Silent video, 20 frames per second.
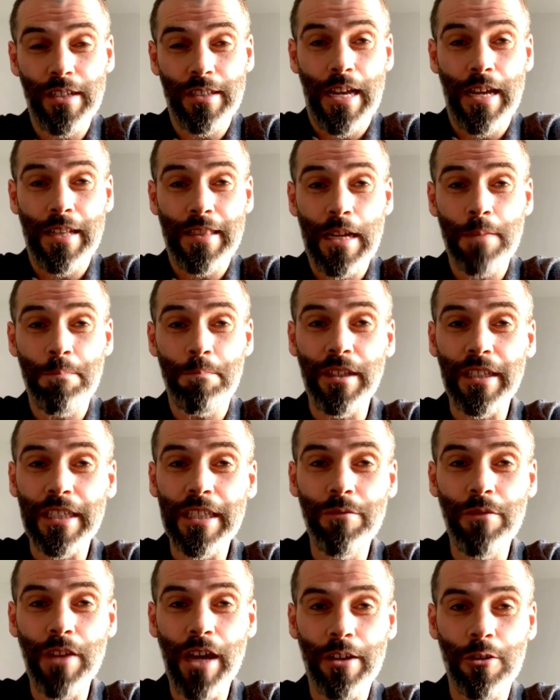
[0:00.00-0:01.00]
I did
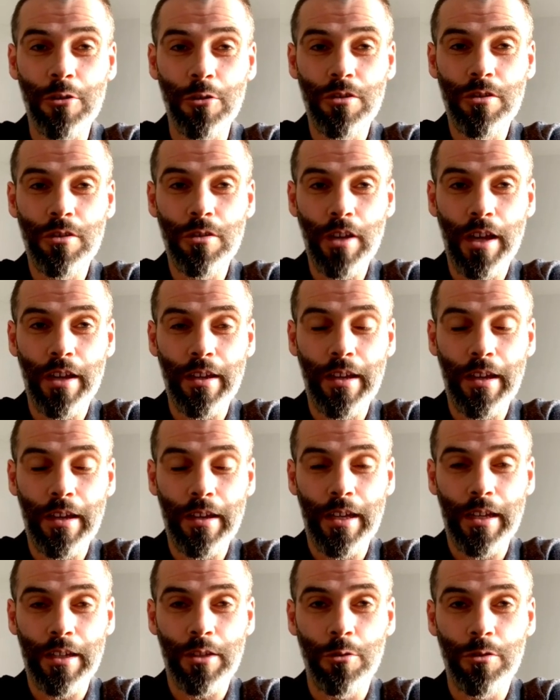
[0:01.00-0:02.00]
believe that
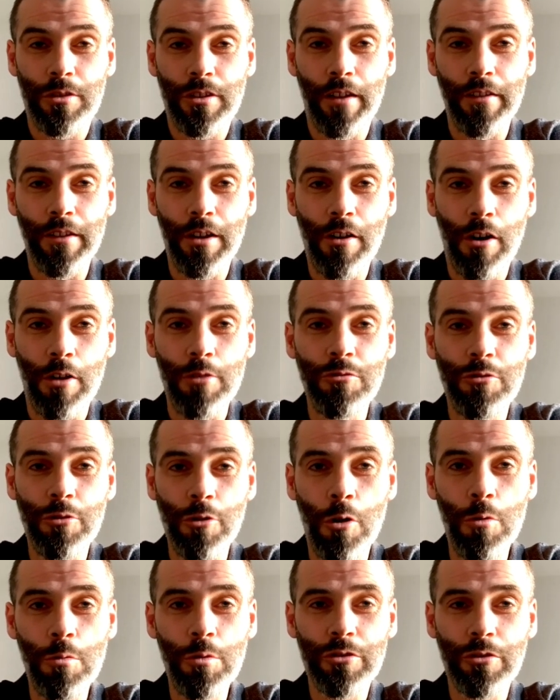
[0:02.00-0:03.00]
I could turn it round.
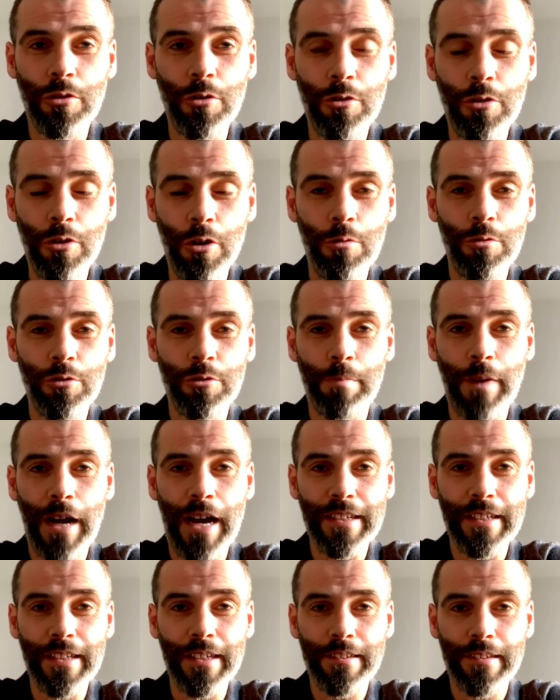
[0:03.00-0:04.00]
You always do. You always
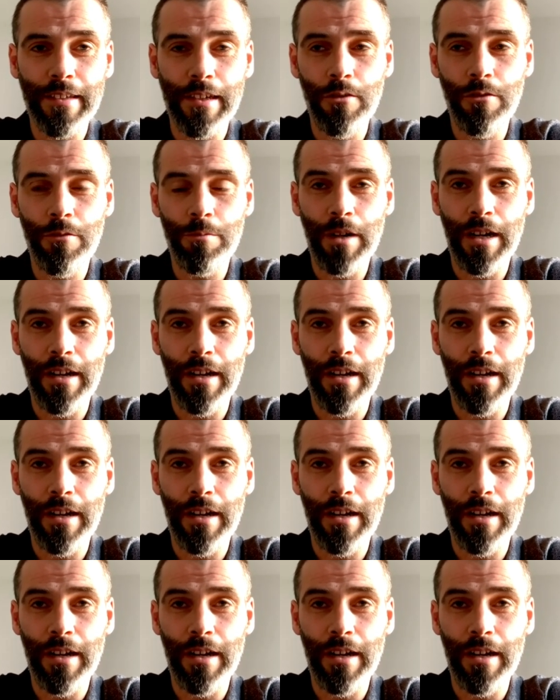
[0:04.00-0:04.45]
back yourself.